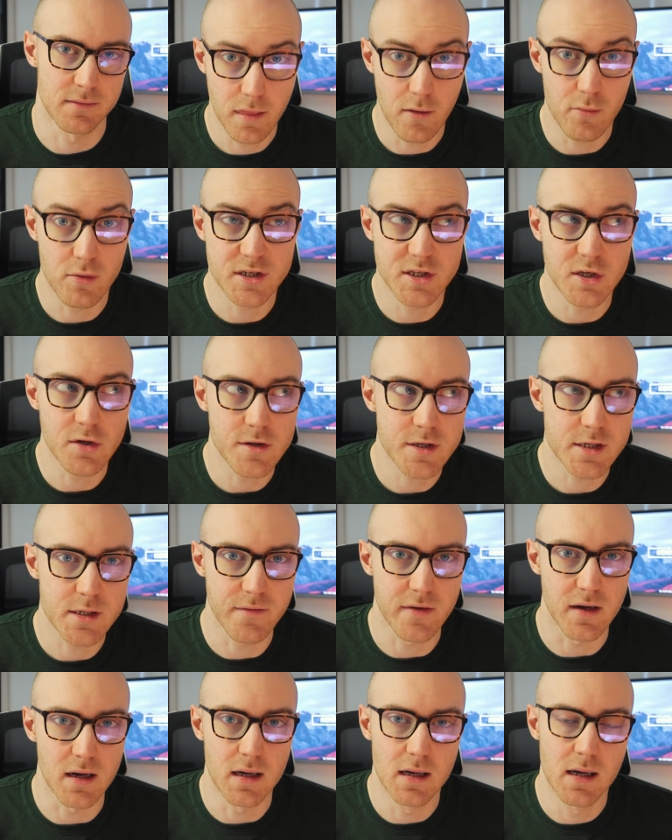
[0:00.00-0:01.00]
The results
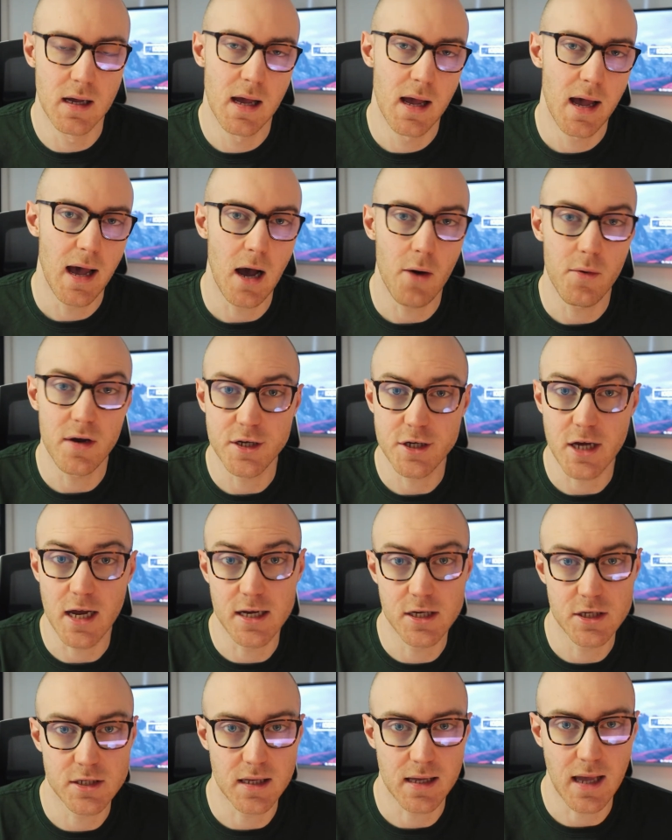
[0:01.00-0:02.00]
of it, how it
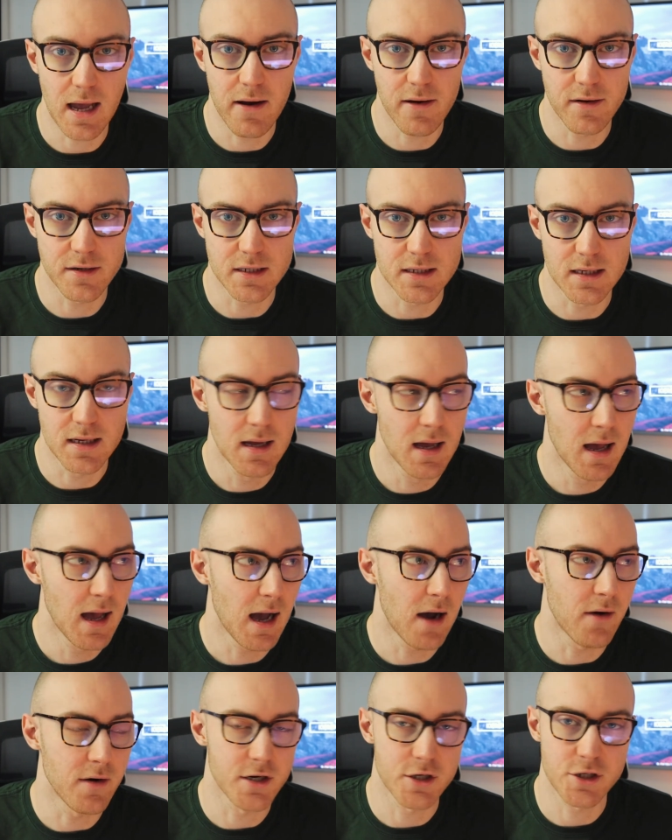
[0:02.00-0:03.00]
changed the character,
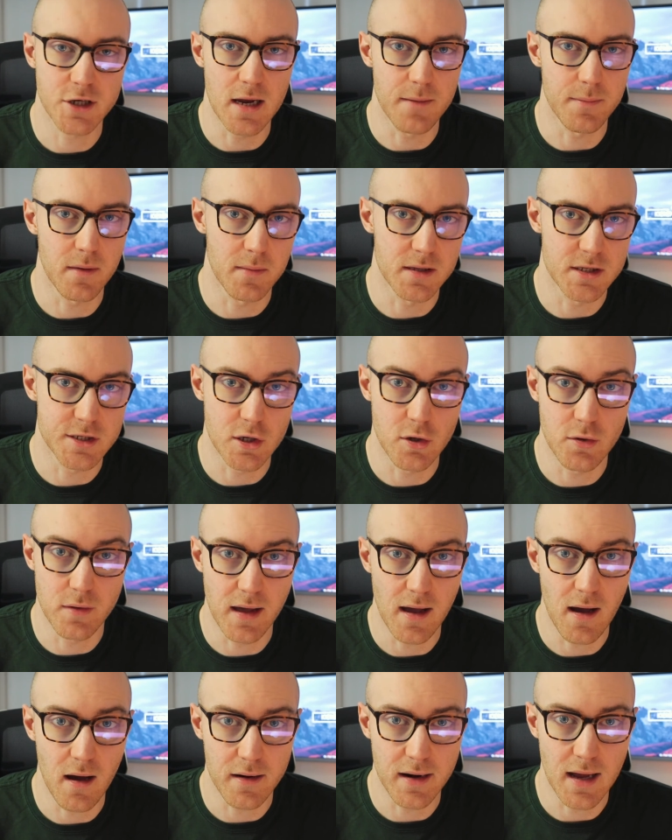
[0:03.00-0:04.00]
how it shaped them into who
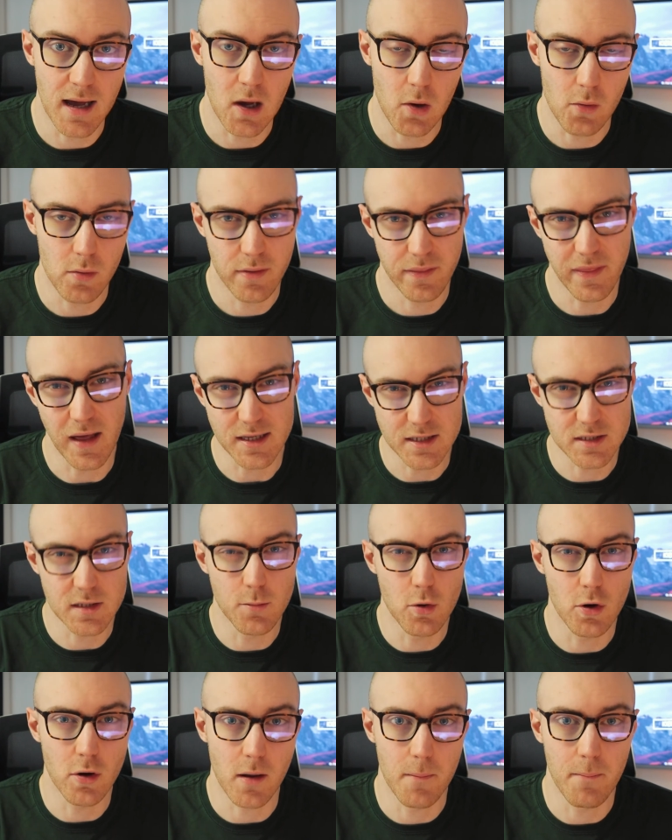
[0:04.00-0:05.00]
they are now, that's the
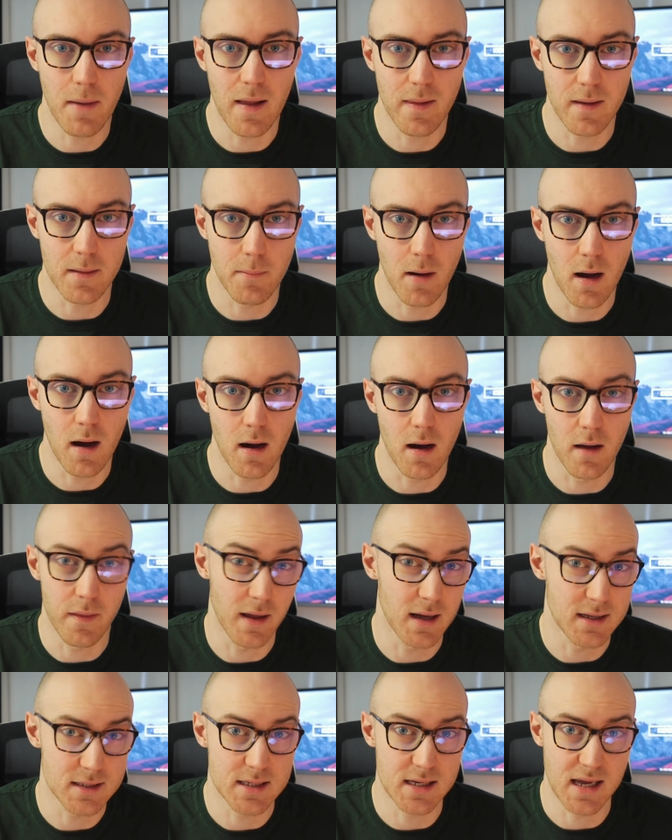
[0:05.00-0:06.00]
more compelling part,
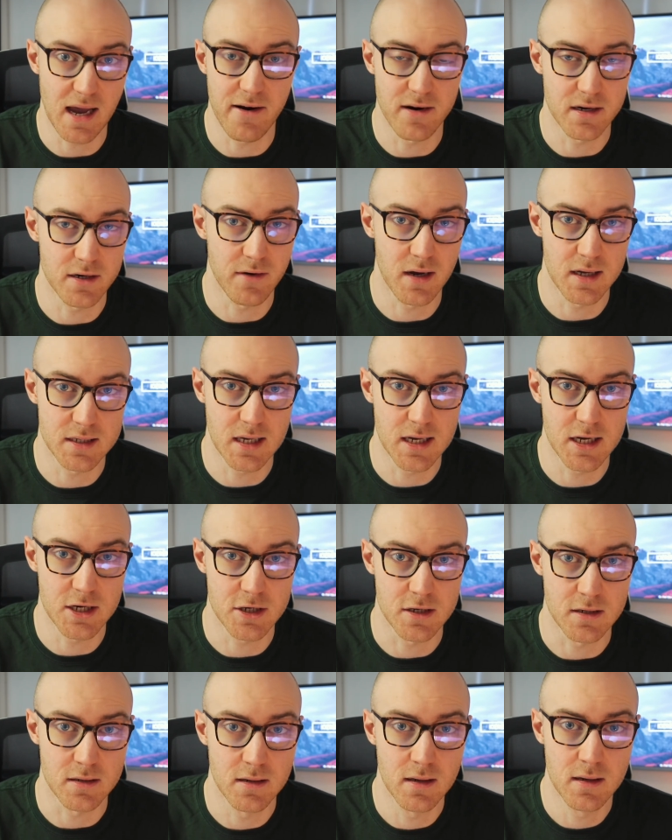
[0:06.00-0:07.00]
that's the
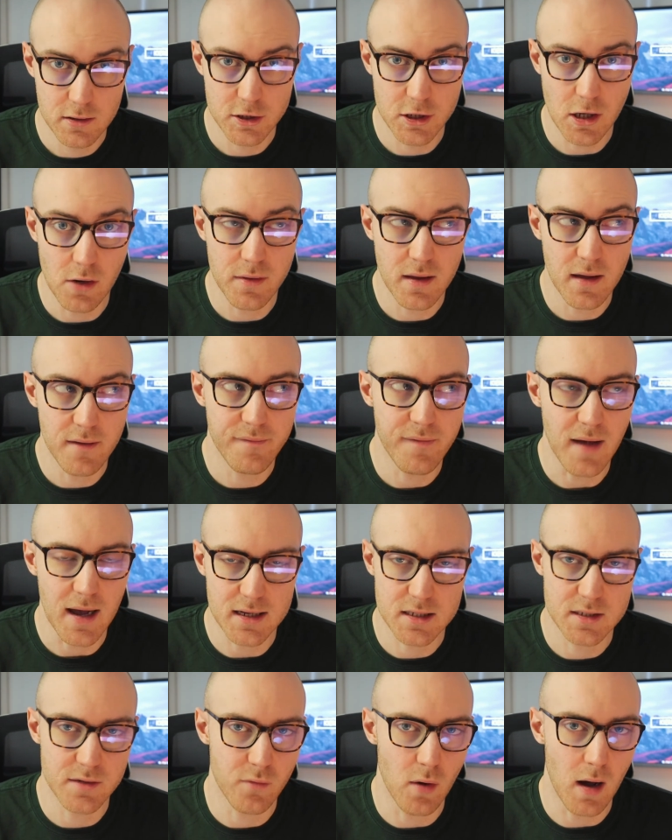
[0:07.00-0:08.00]
characterization. Show the
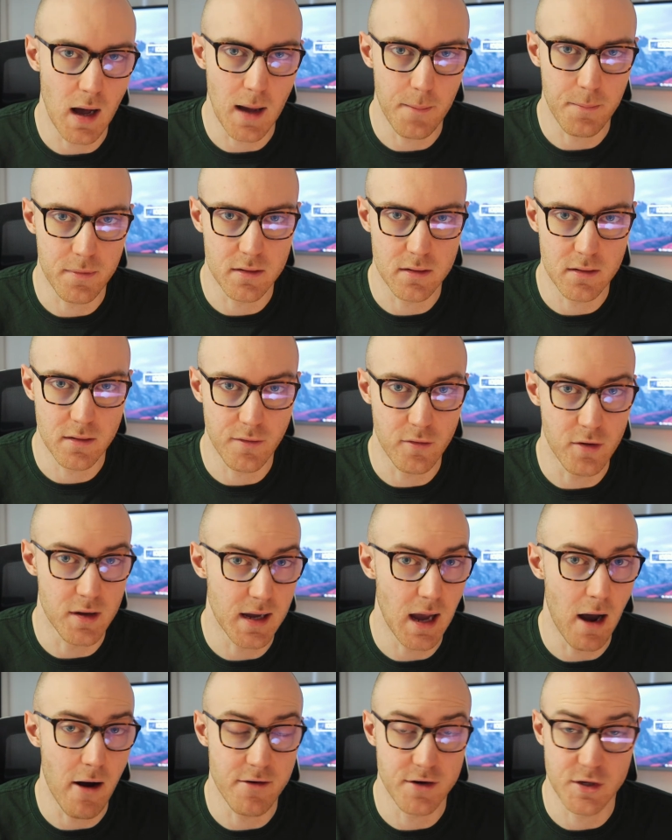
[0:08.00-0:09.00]
effects of what happened through your
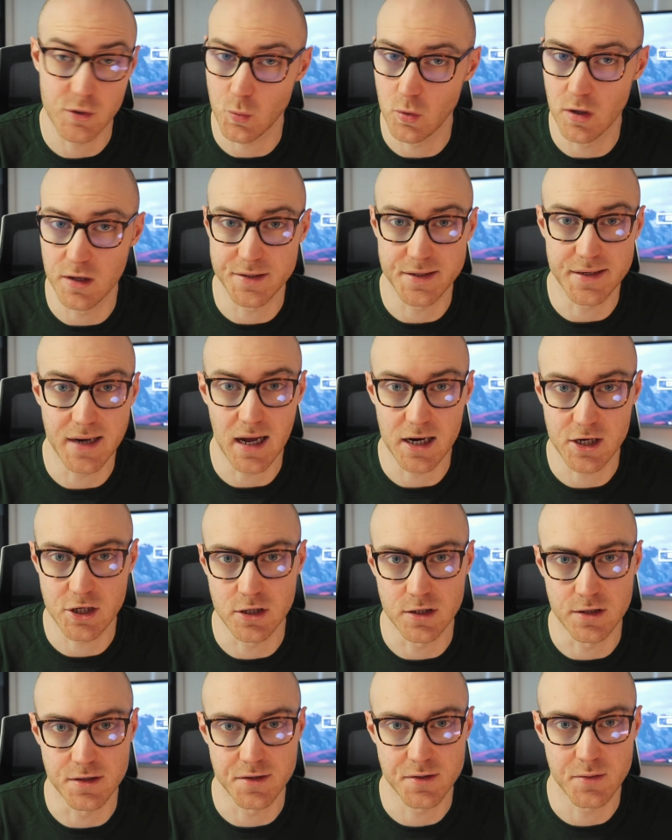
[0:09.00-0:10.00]
character's words and
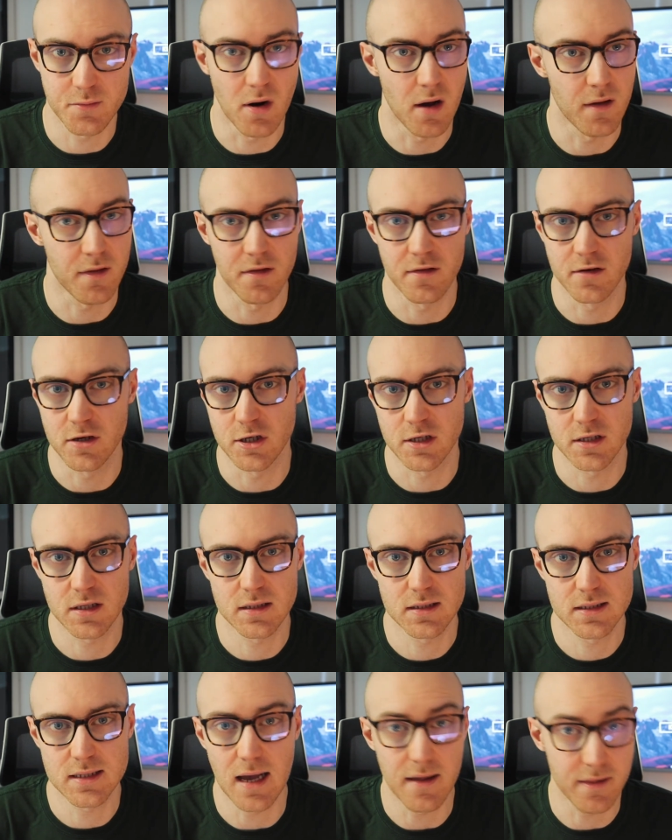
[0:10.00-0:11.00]
actions rather than
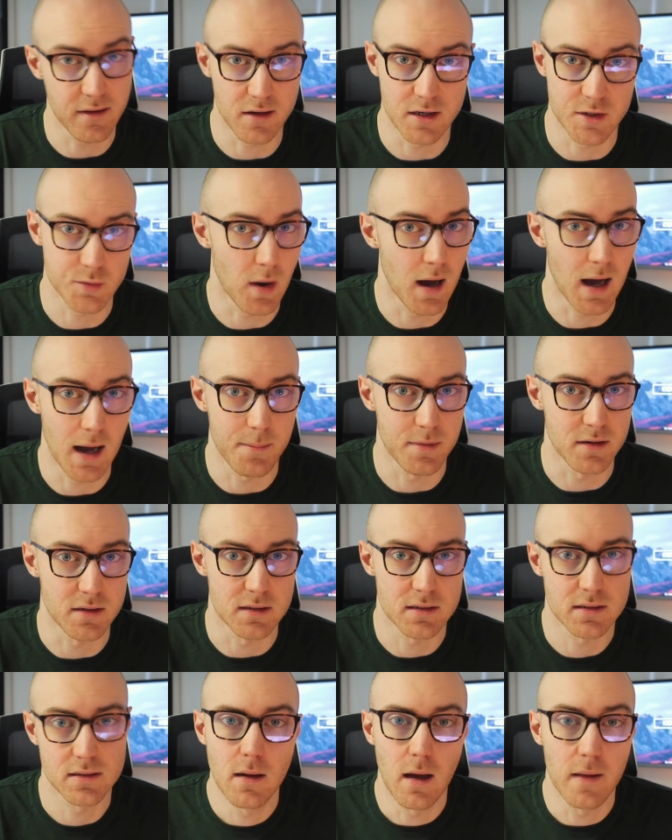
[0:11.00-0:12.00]
just telling us what
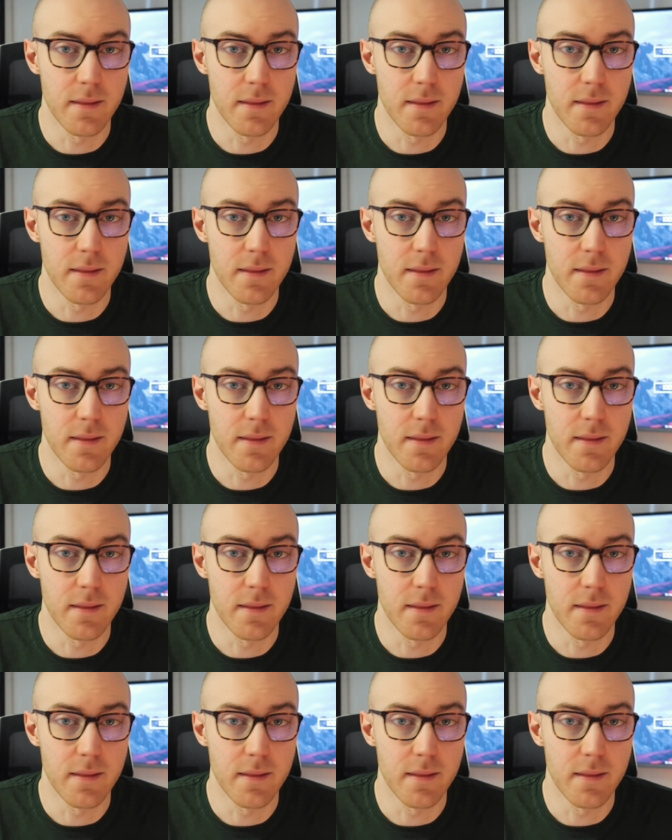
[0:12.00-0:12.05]
happened.